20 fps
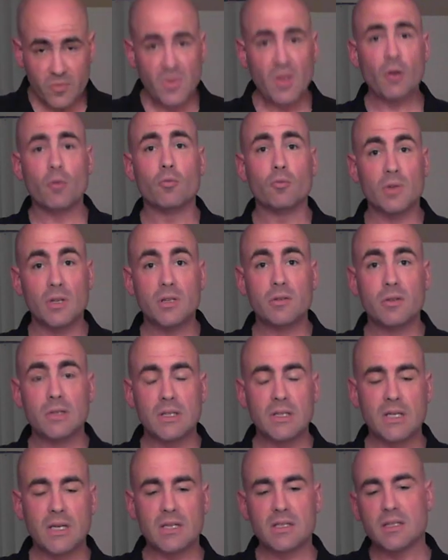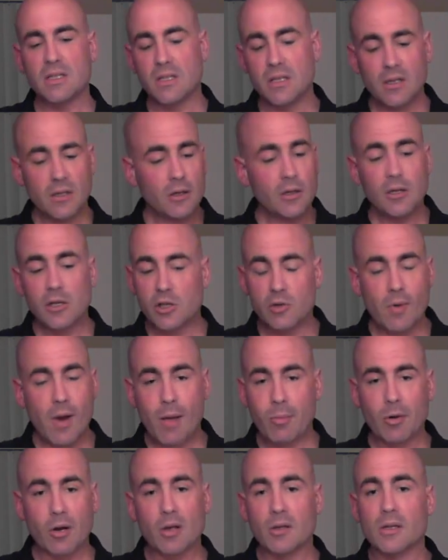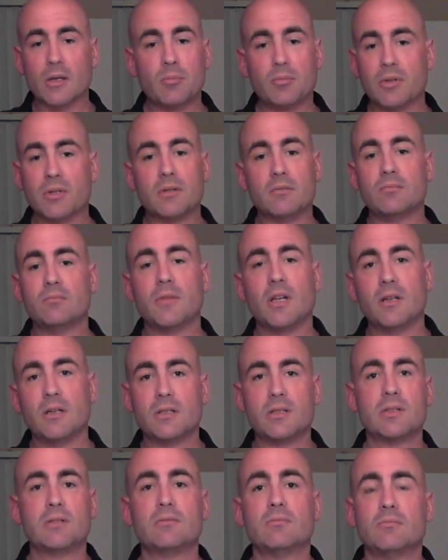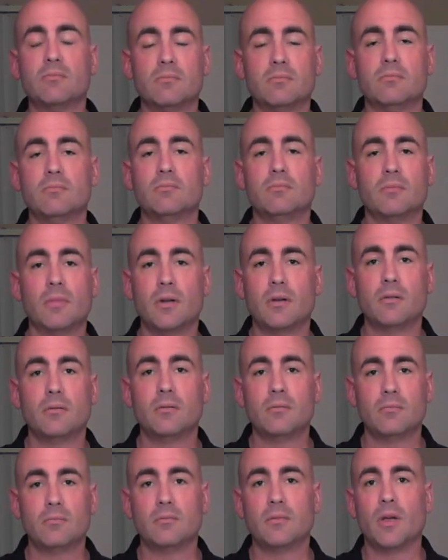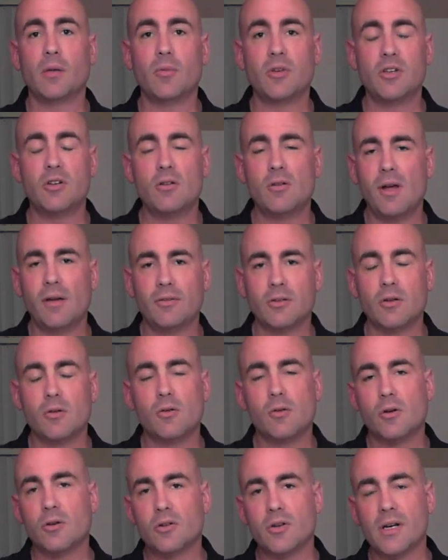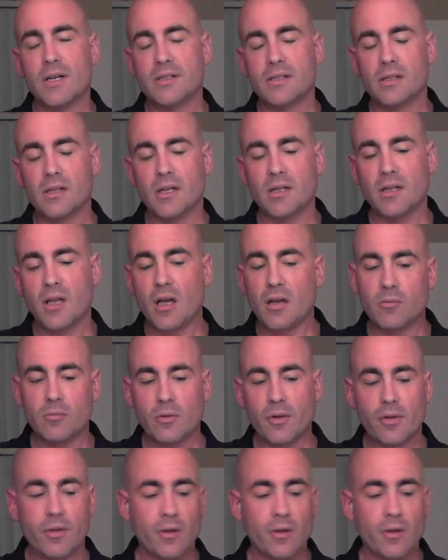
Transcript: really, really tasty. You wrap it all up, and it's, I mean, you don't have to go all crazy like that with